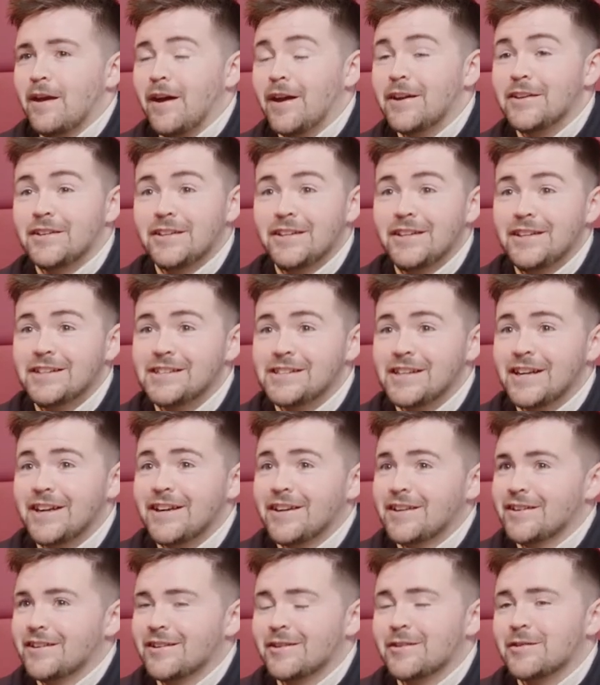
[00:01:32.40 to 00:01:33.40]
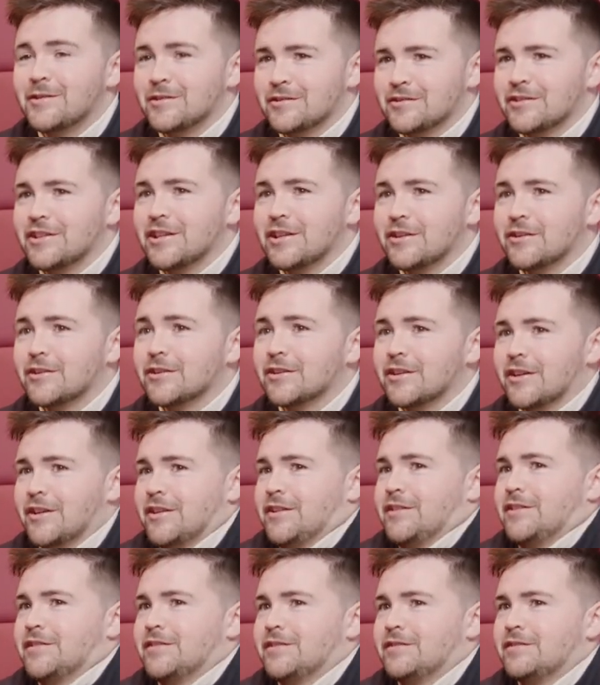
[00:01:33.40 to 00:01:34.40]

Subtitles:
I did, yeah. No, it was really good. Like